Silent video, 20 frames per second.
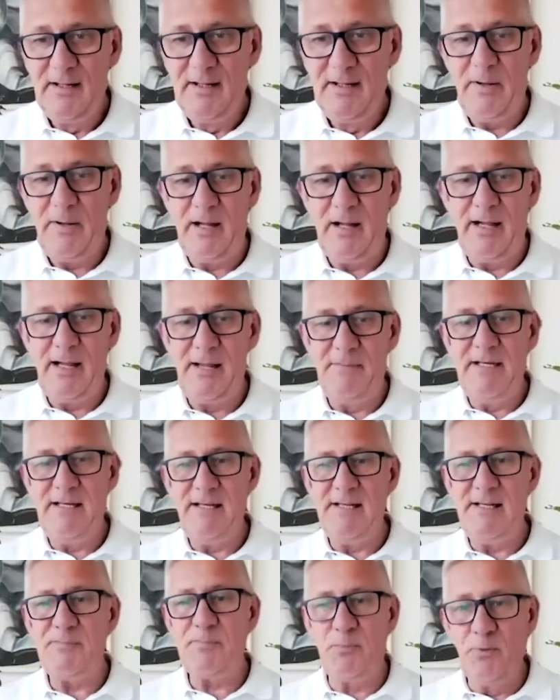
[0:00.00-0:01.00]
part. I
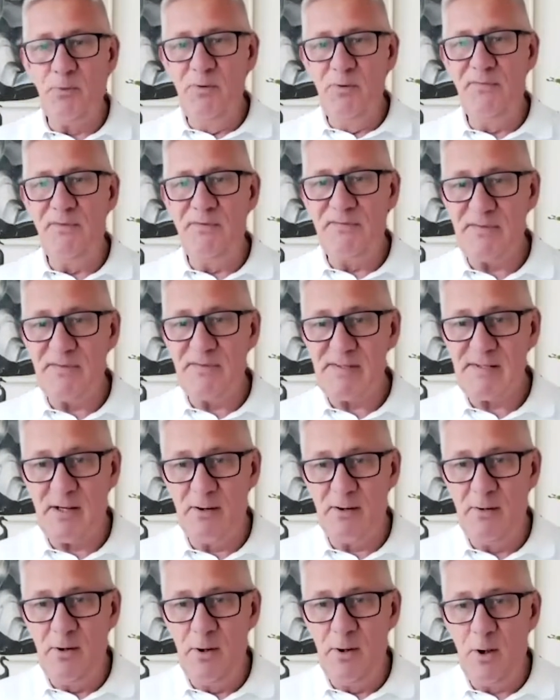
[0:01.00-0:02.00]
mean, it's proven for
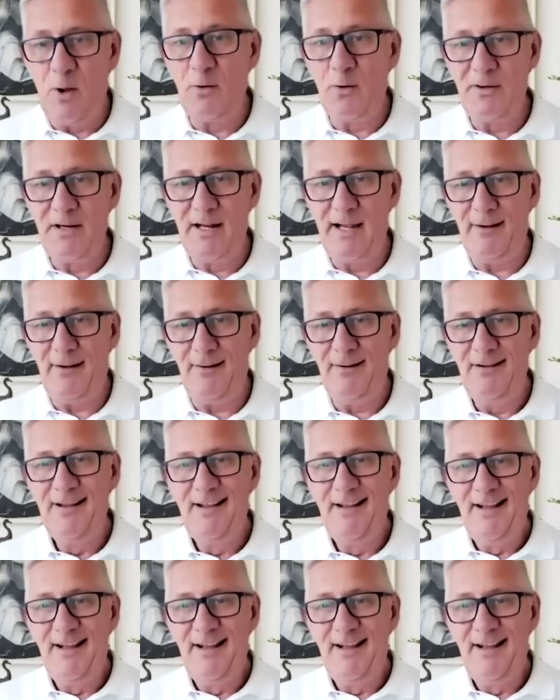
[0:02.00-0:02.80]
so long now,